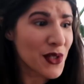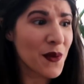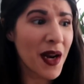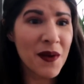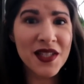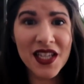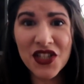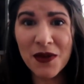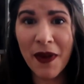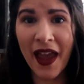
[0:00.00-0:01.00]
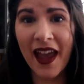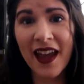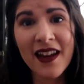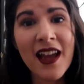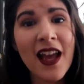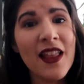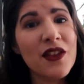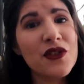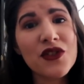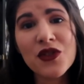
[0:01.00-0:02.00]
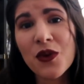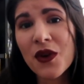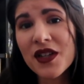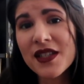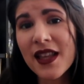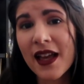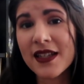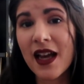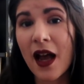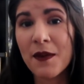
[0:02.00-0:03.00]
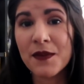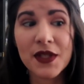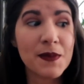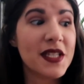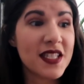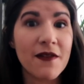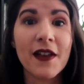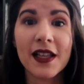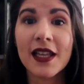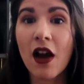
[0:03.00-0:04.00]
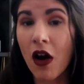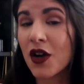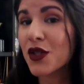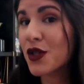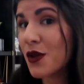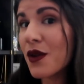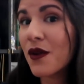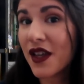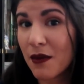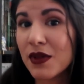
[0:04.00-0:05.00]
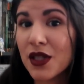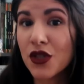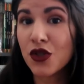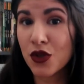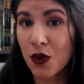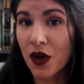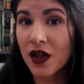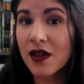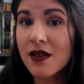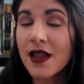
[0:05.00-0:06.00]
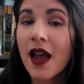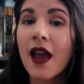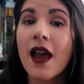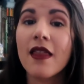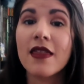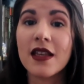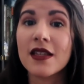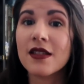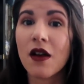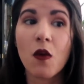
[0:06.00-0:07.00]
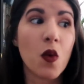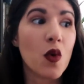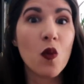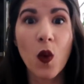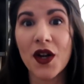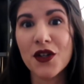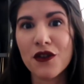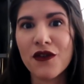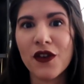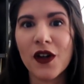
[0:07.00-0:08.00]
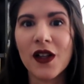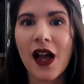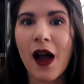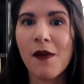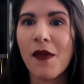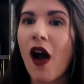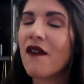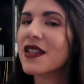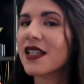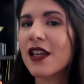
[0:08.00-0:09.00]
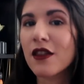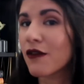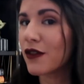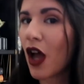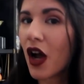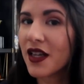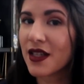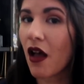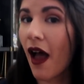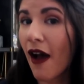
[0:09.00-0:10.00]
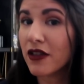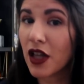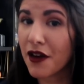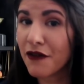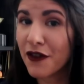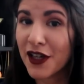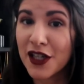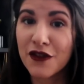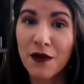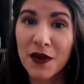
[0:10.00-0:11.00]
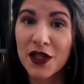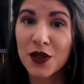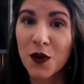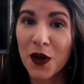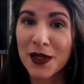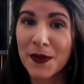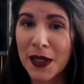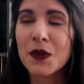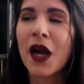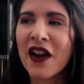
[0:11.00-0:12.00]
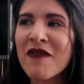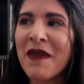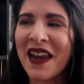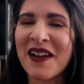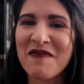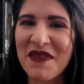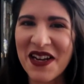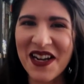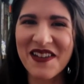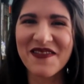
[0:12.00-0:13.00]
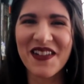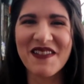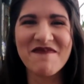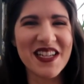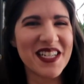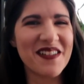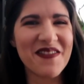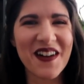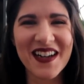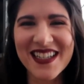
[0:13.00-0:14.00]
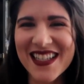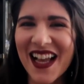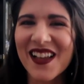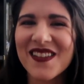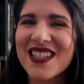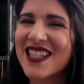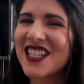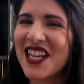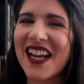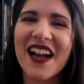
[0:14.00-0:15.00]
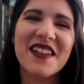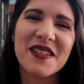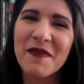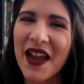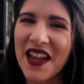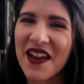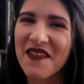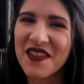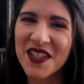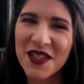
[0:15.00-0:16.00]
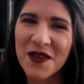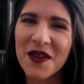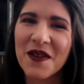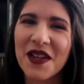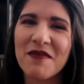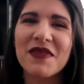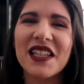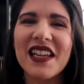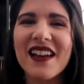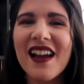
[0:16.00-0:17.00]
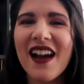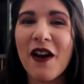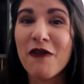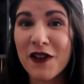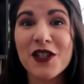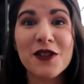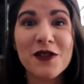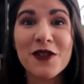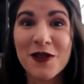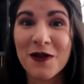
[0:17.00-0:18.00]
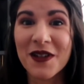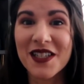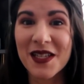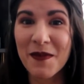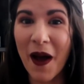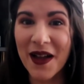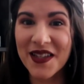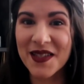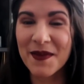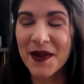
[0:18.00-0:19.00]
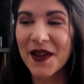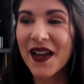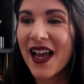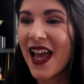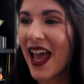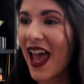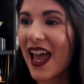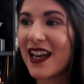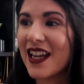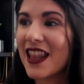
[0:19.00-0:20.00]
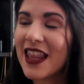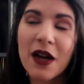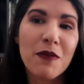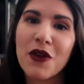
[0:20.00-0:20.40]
So when I was in Japan, there's stores that specifically are Studio Ghibli stores. These were wonderful. Obviously in the vlogs, I'll have a lot of footage from these stores because we kind of made it a bit of a mission for ourselves to check out as many of the Studio Ghibli official stores as possible. And they're